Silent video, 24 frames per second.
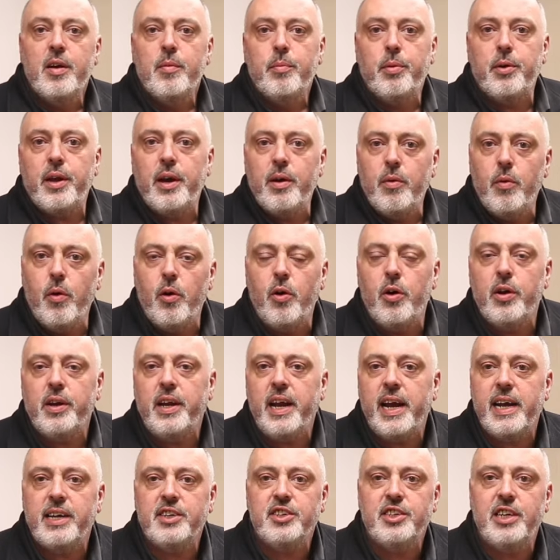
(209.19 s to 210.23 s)
but I won't
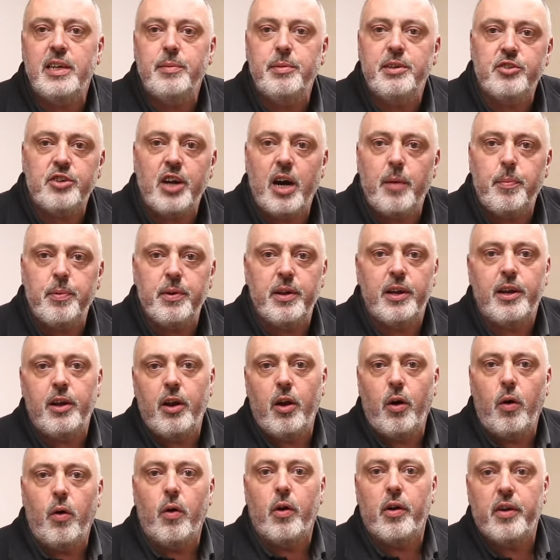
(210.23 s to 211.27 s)
actually be dropping it
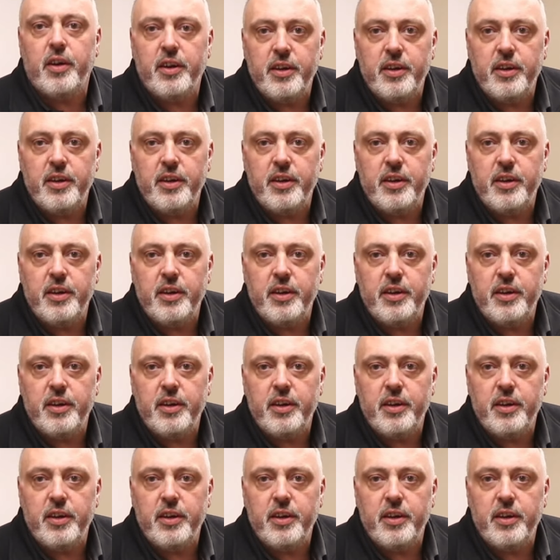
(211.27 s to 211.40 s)
lower